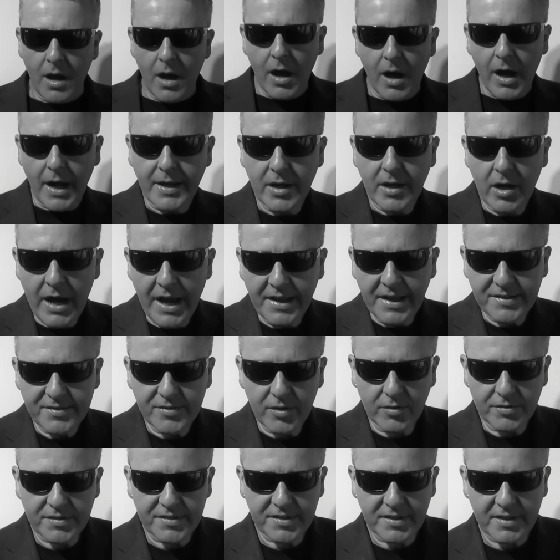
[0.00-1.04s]
Hi guys,
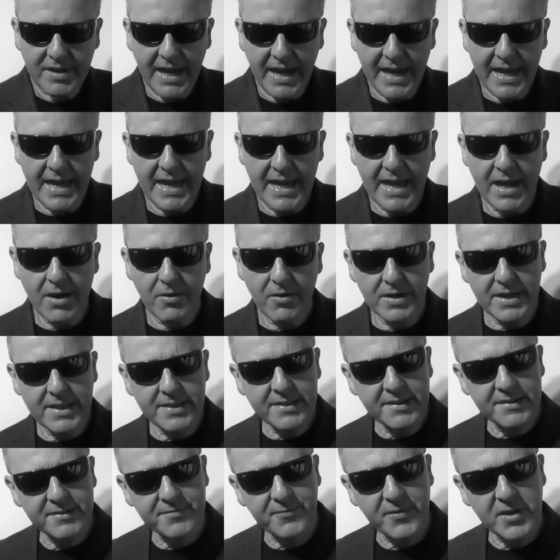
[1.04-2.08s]
Dr. K here, and in
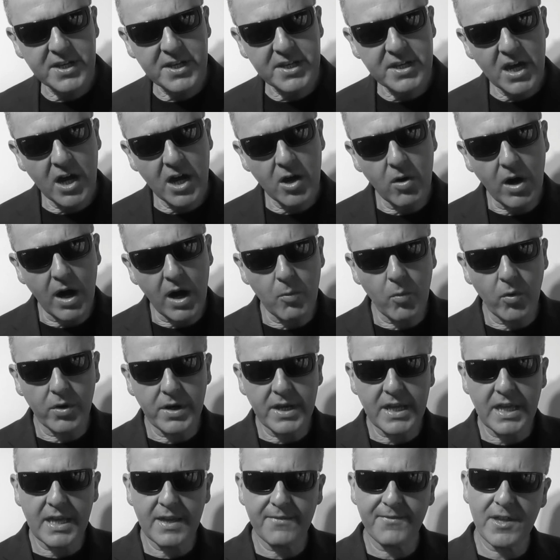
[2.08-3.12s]
this video I want
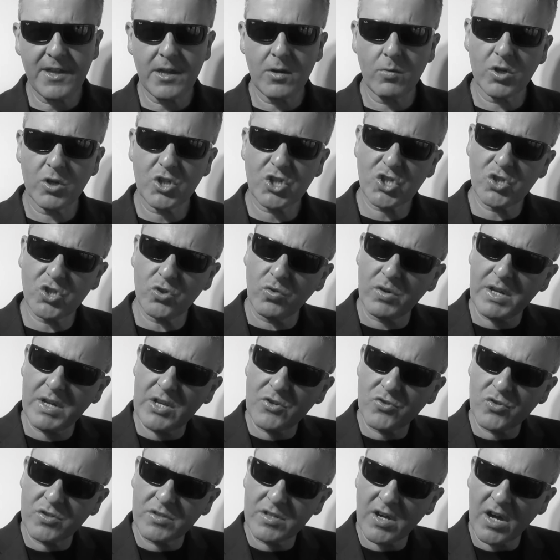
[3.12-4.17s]
to give you a short
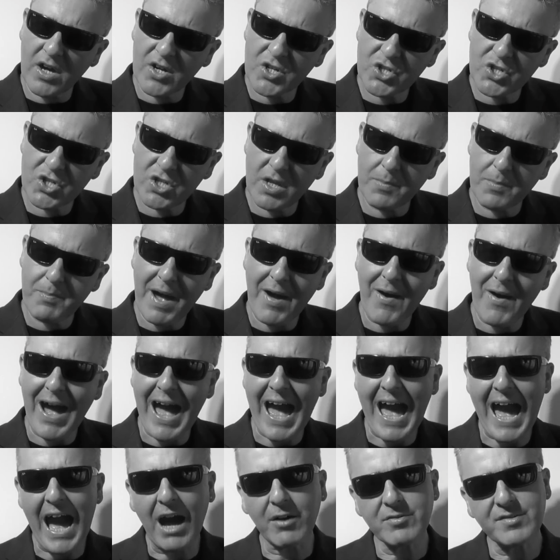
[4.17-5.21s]
introduction about
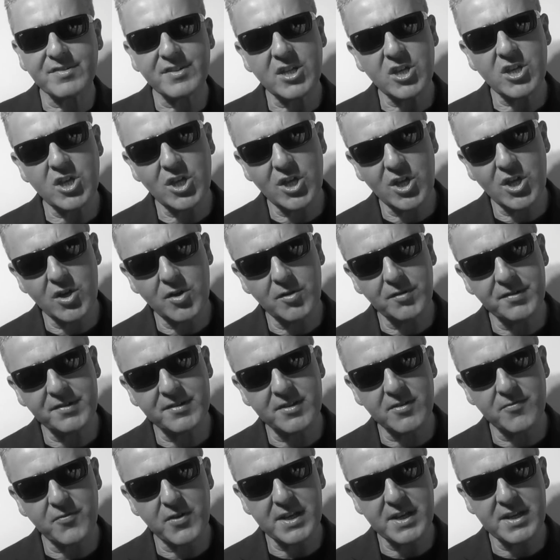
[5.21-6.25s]
how to use
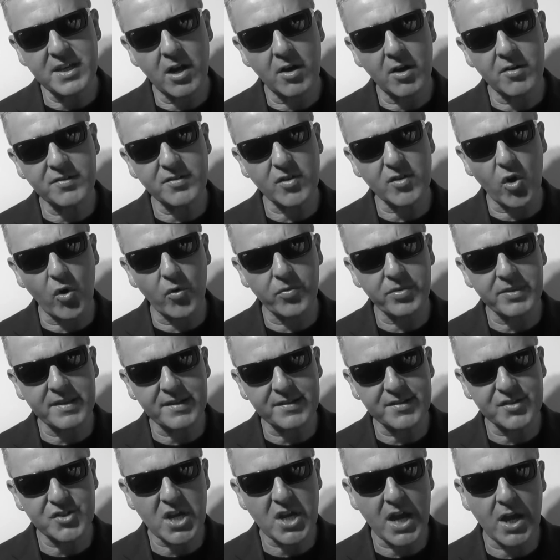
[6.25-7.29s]
the videos on
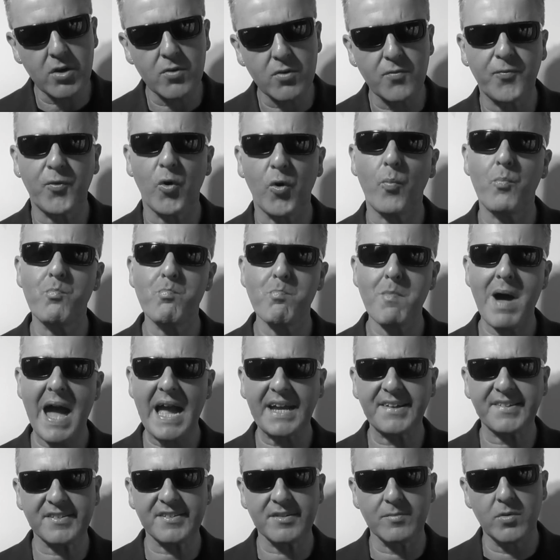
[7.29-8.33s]
this channel for
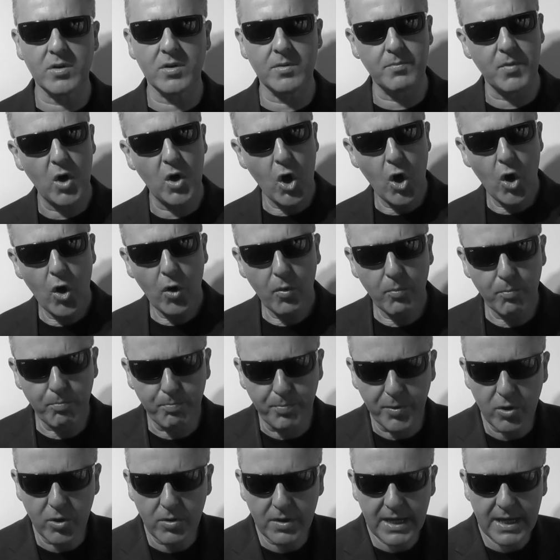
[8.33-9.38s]
maximum
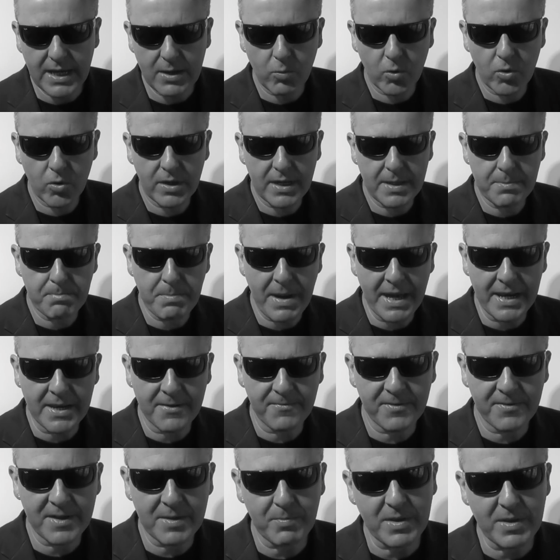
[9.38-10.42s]
boogie-woogie
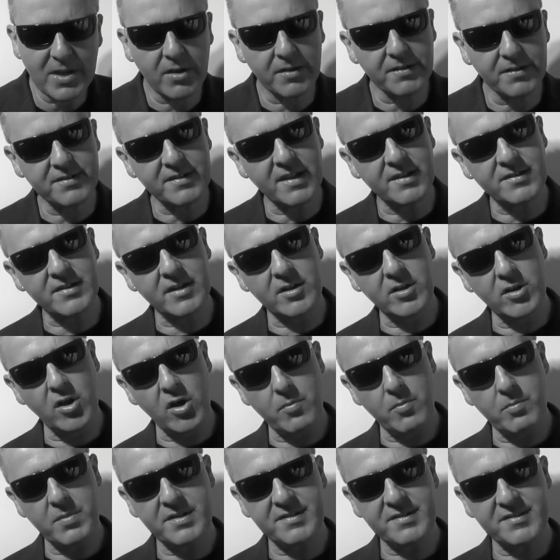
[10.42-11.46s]
benefit, because there's a lot
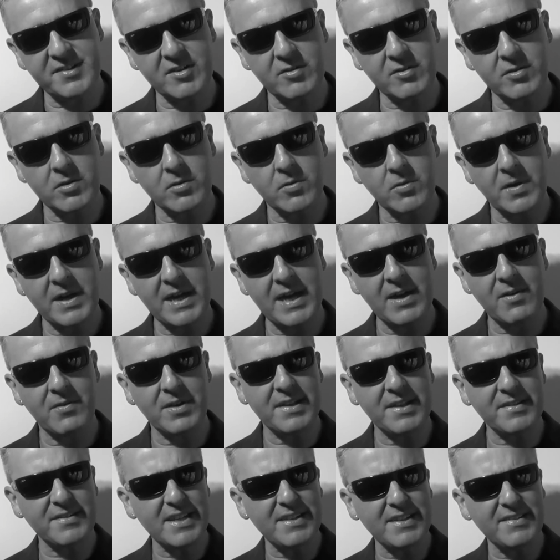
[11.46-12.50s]
of material here and
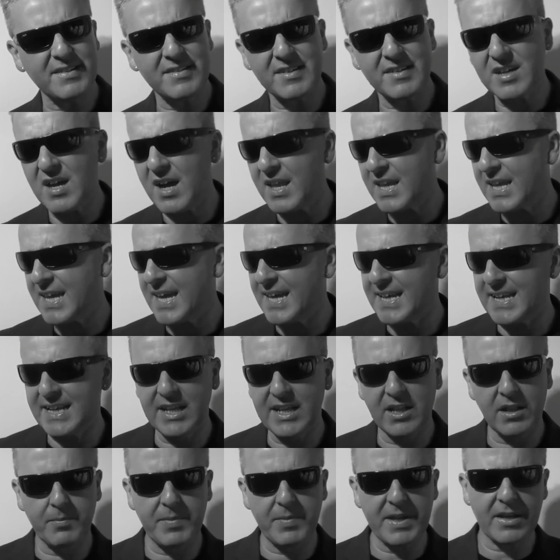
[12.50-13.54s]
it's easy to kind of get a
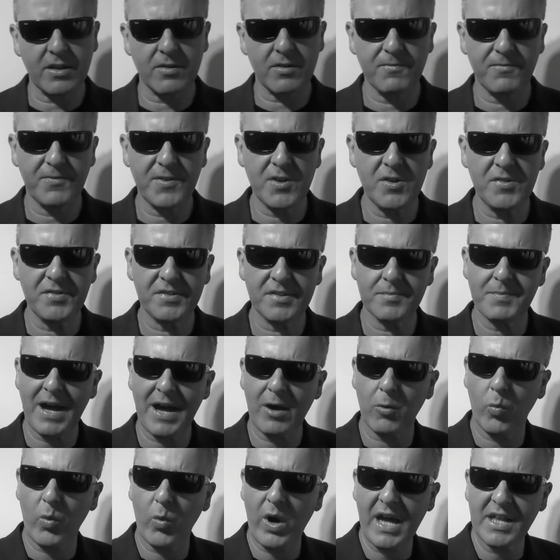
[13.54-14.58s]
little bit confused
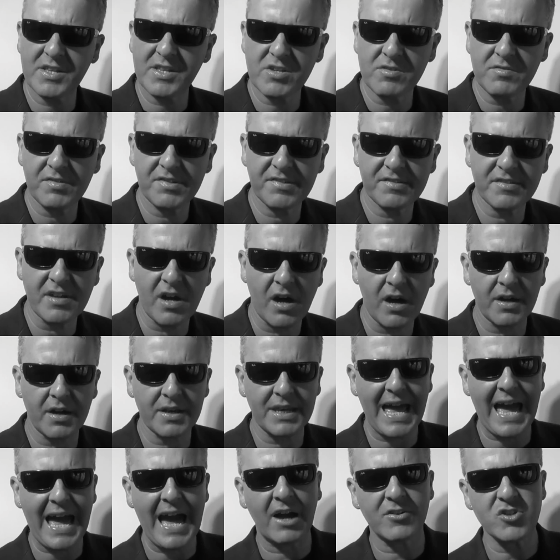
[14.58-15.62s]
about where do you start and
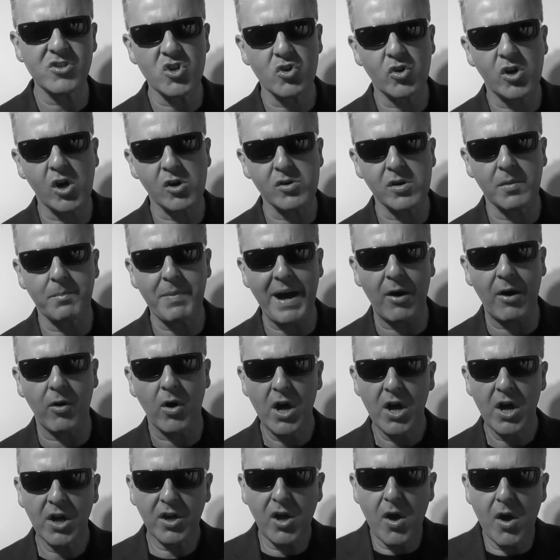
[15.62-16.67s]
how do you go about
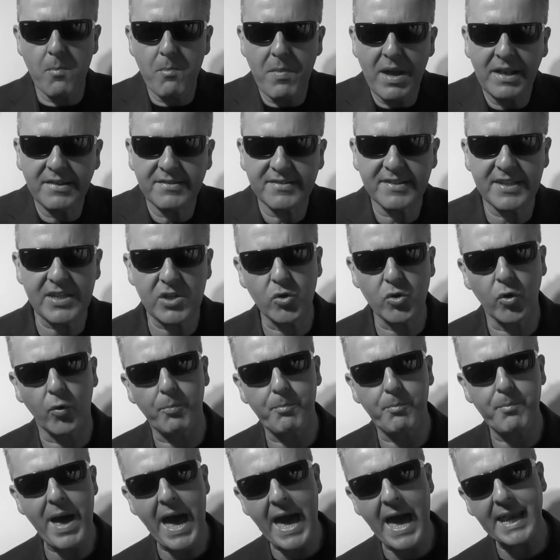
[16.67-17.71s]
commencing your
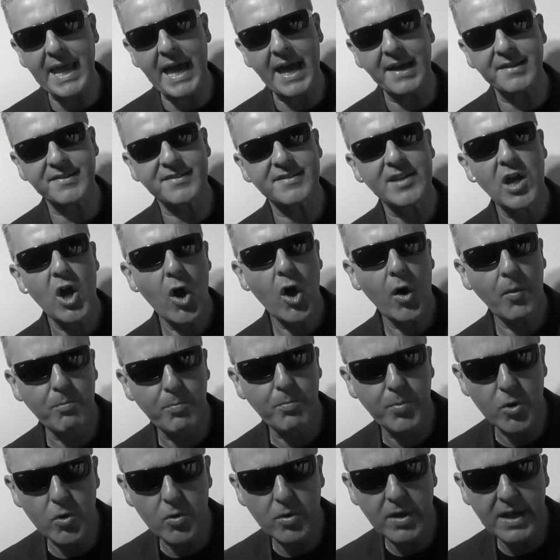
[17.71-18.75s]
badass
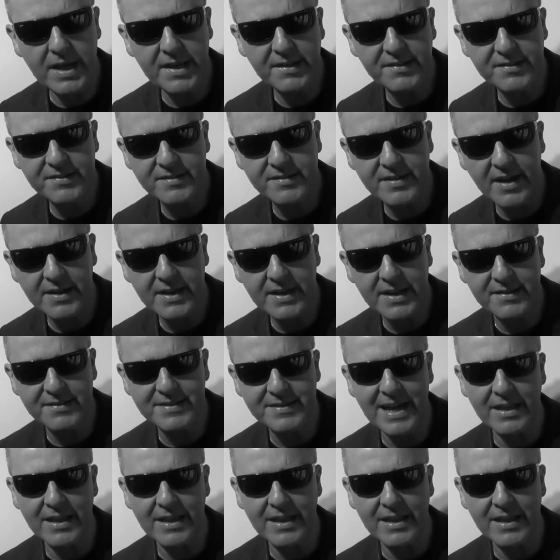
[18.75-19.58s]
boogie studies.